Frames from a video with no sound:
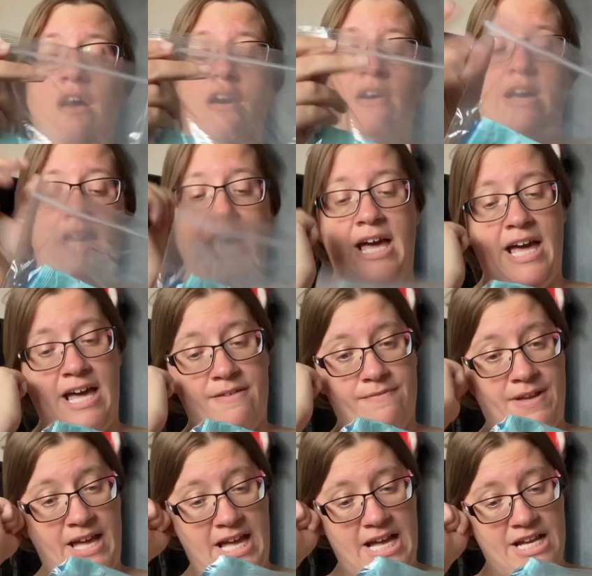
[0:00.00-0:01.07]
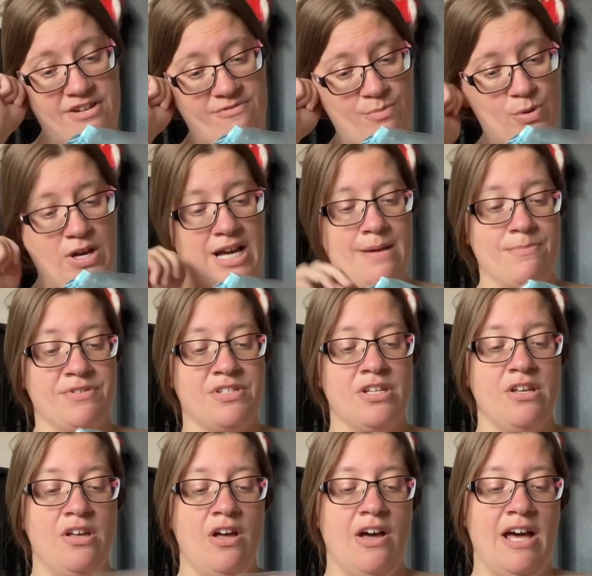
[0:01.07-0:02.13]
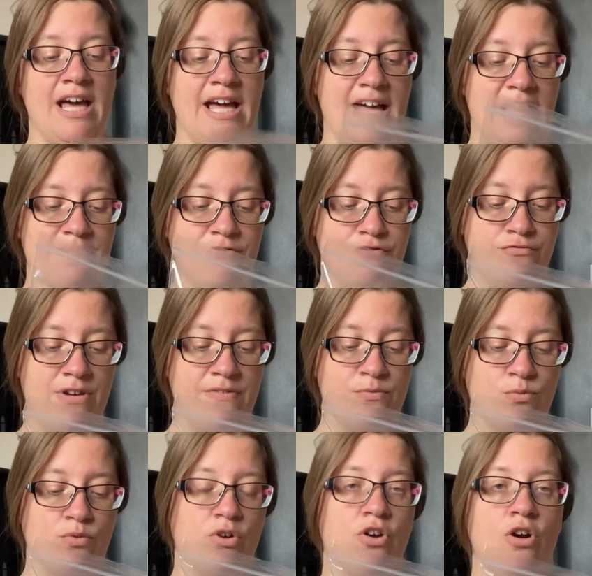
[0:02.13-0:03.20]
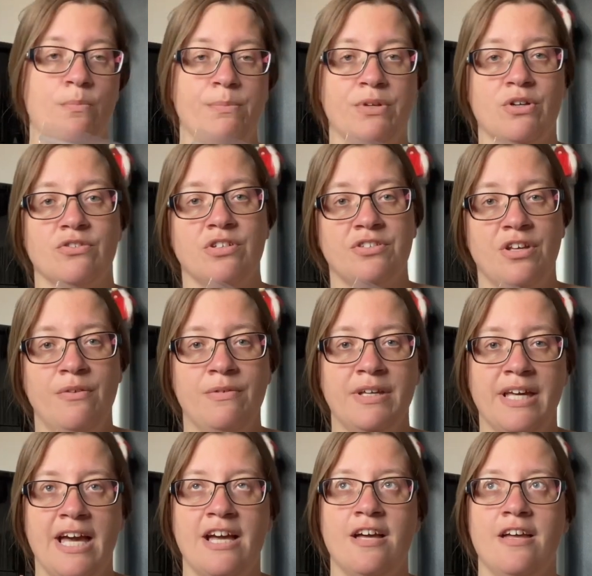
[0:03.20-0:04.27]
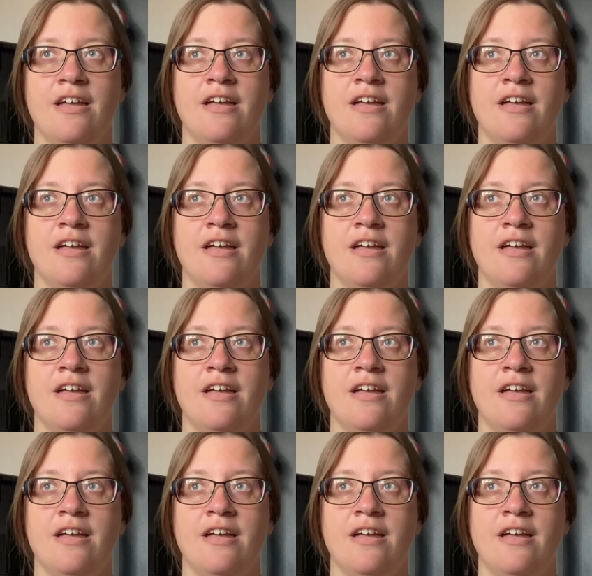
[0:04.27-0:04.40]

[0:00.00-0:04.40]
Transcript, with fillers: I have hand wipes I have travel calm because I don't get